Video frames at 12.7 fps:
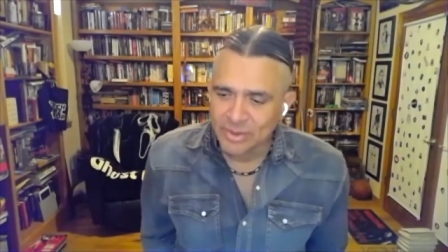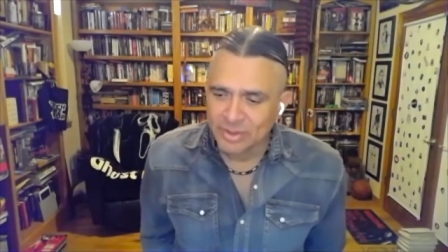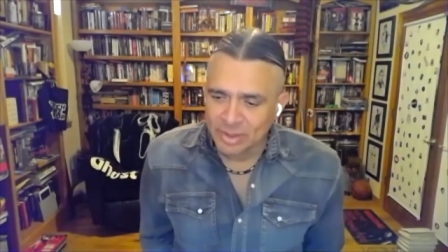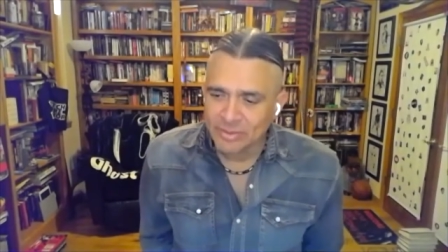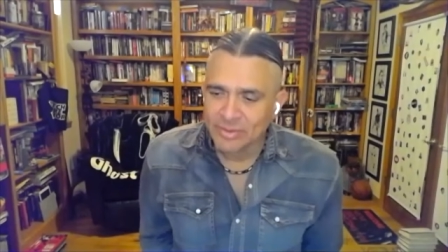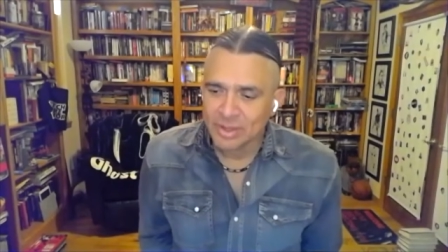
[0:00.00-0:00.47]

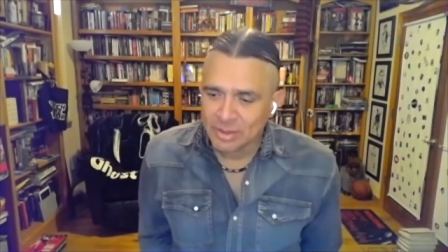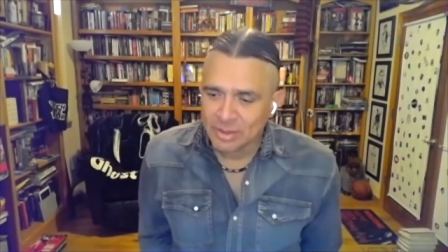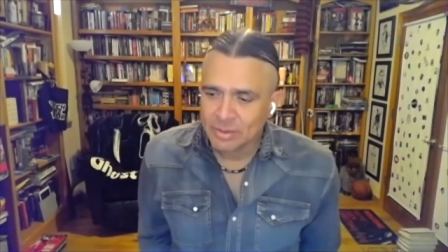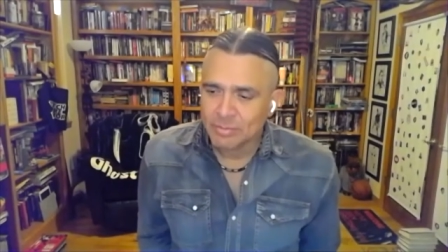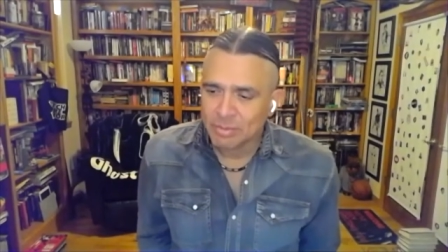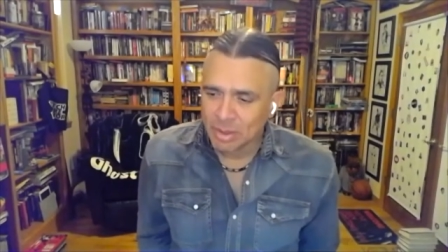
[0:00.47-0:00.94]
because I
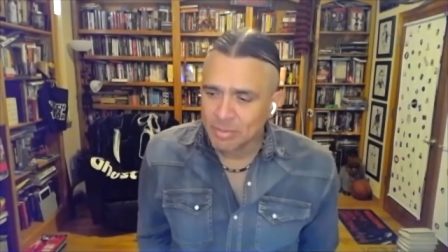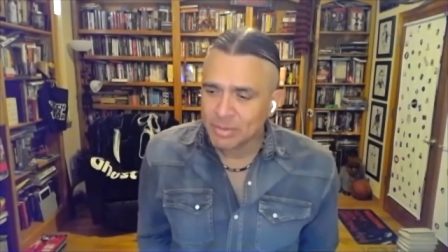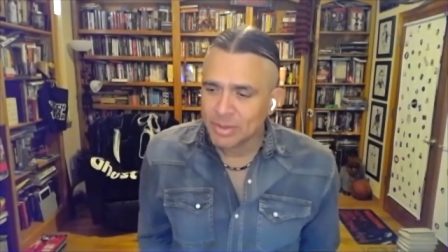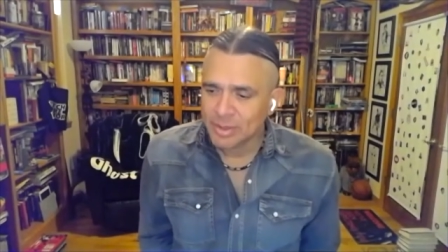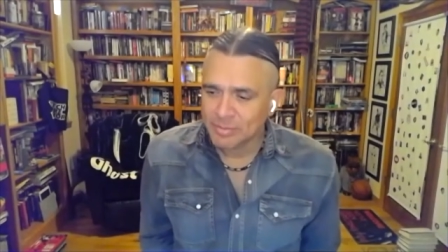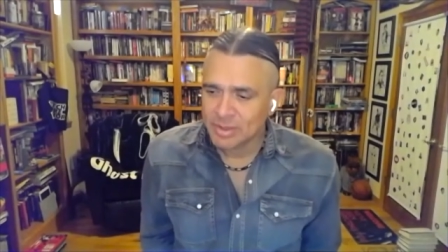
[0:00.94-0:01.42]
could
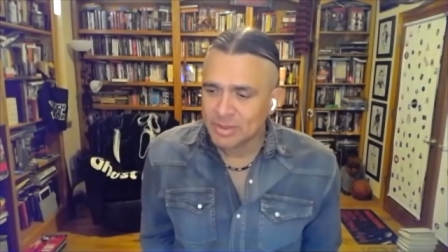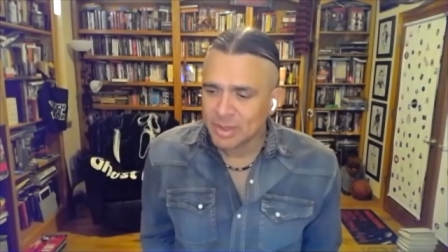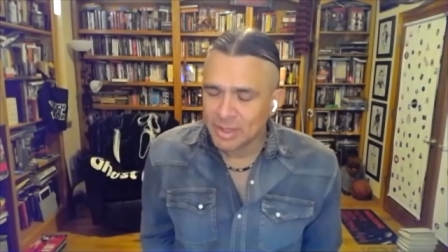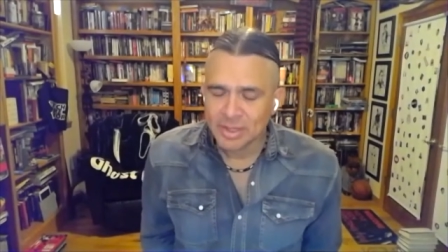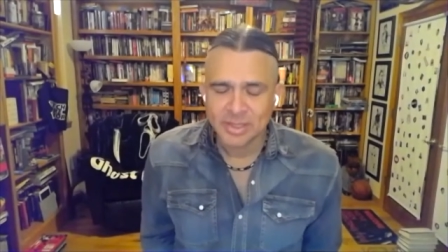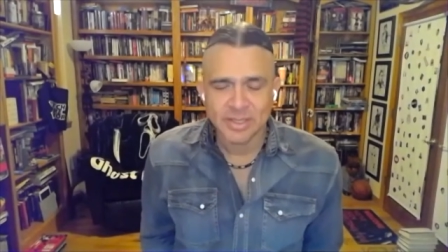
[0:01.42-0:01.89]
properly
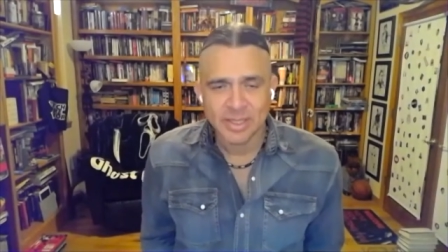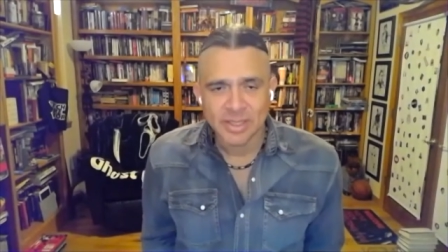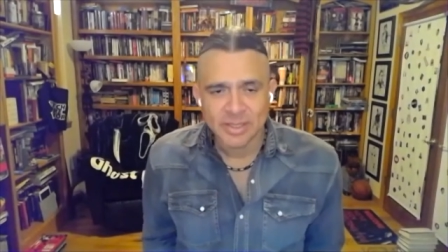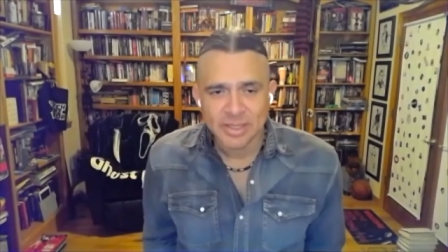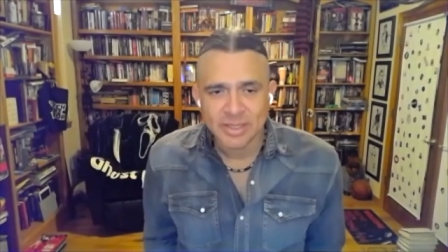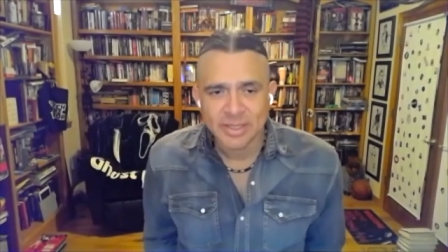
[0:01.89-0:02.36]

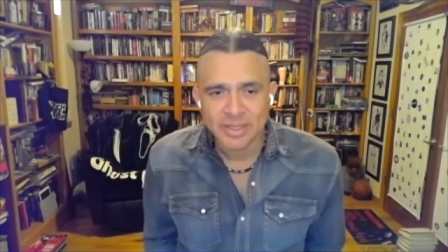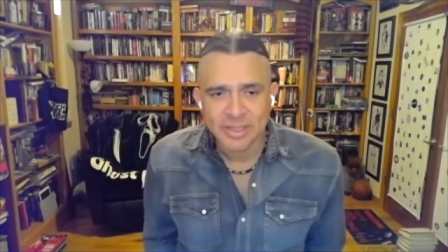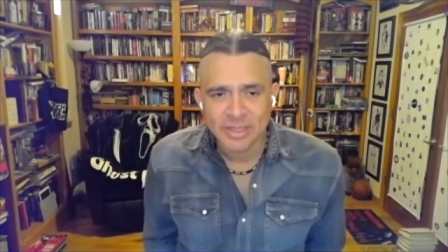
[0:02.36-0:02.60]
mythologize it.